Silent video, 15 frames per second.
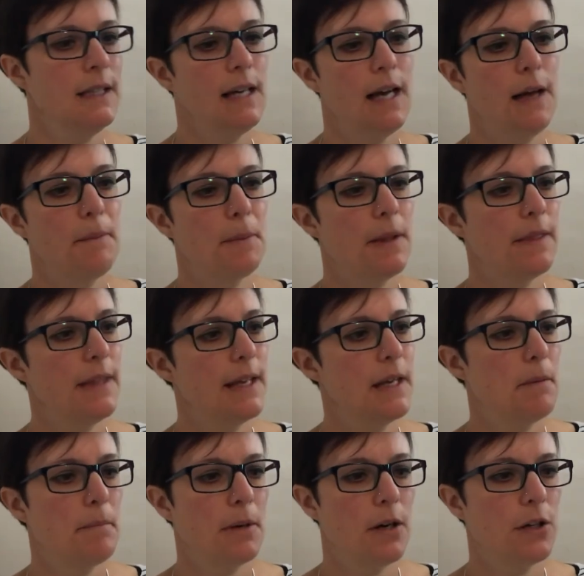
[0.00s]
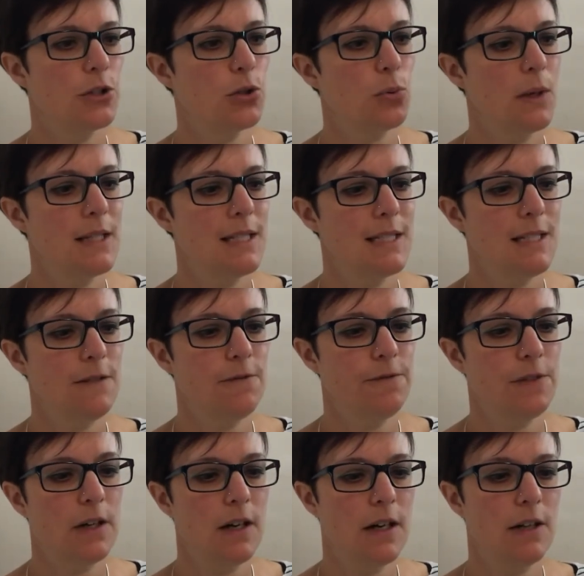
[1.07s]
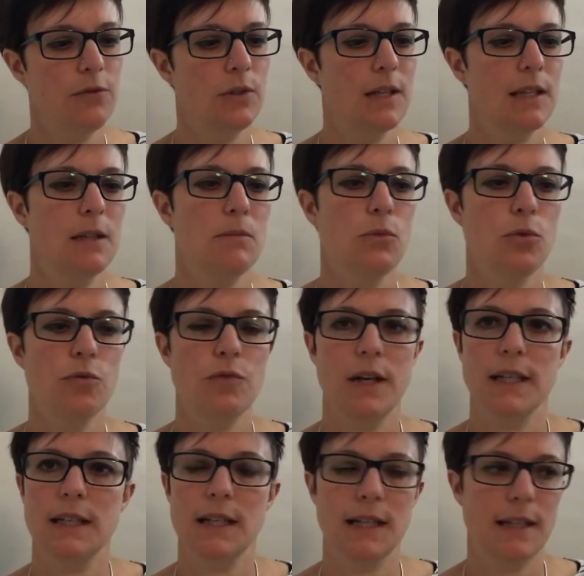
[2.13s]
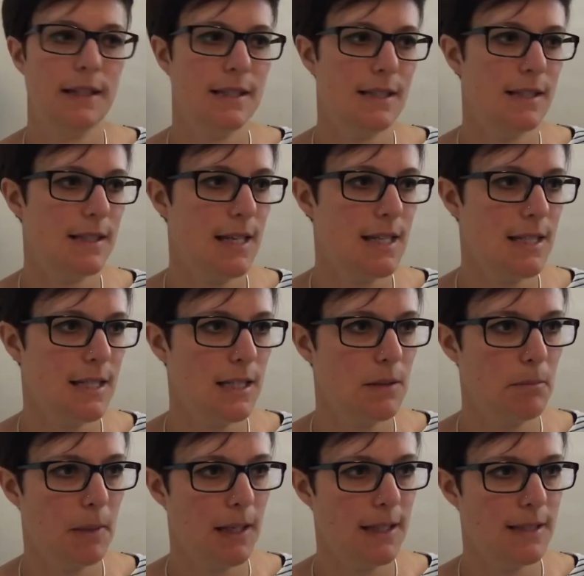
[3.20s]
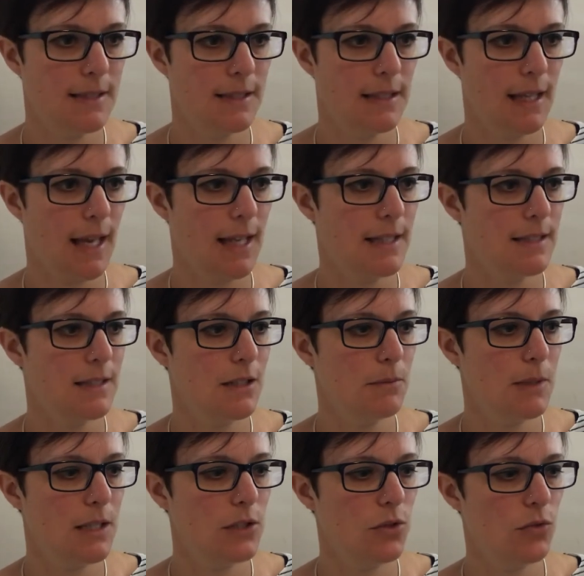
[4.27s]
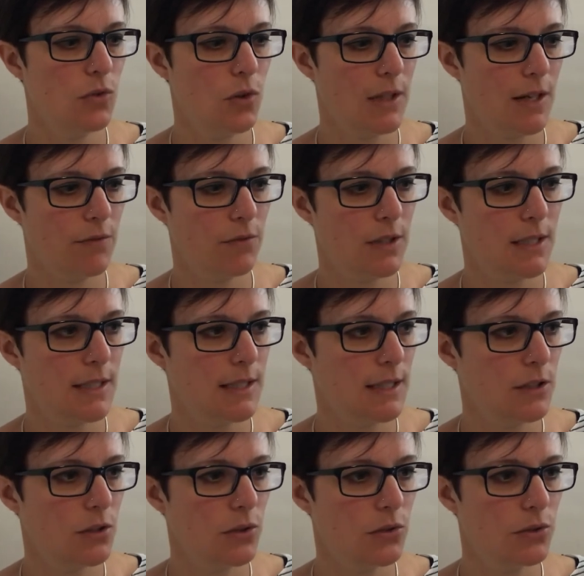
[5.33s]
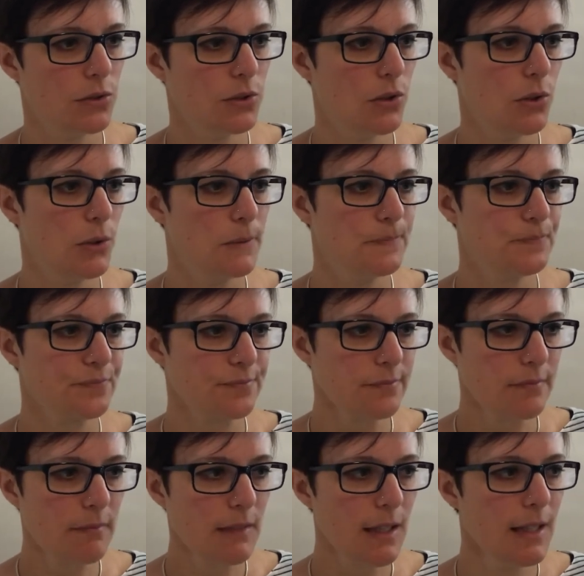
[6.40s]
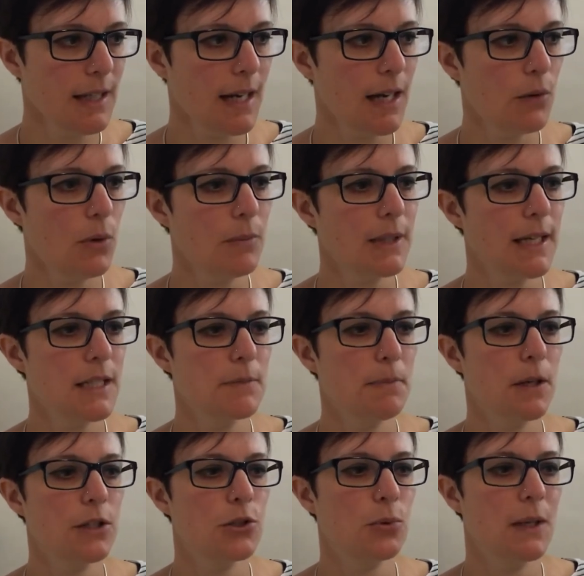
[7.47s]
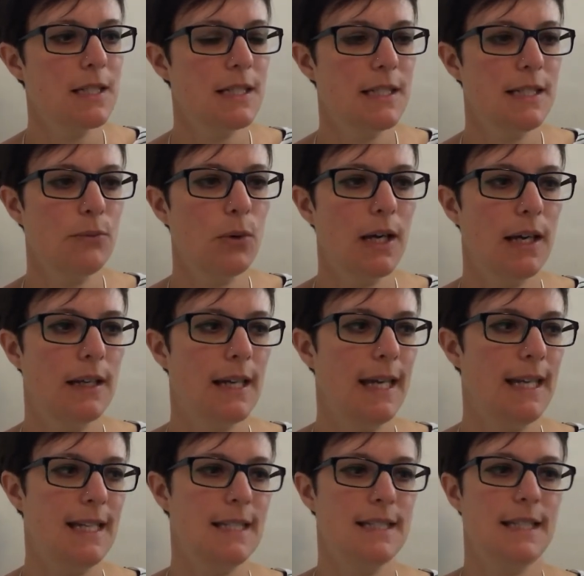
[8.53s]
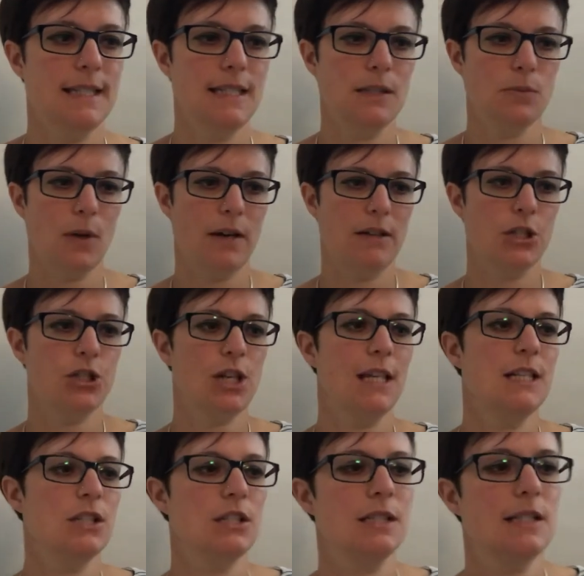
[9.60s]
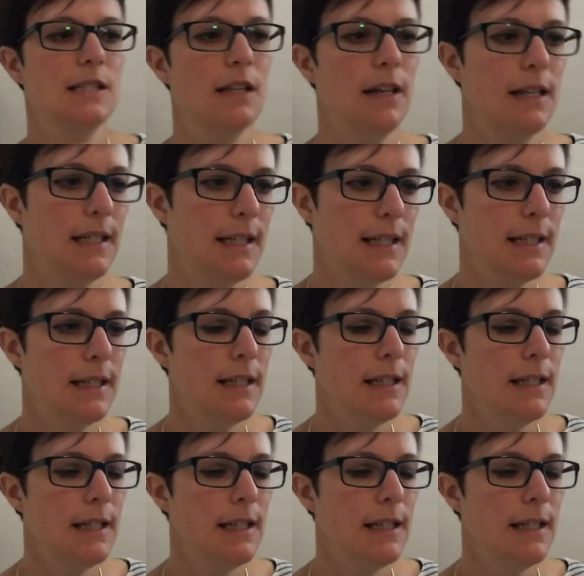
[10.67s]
Uh, but then at bar 25, we get the more regular descending bass again. So make sure you've got that written into your score. Now, when we get to bar 28, this is where it changes slightly.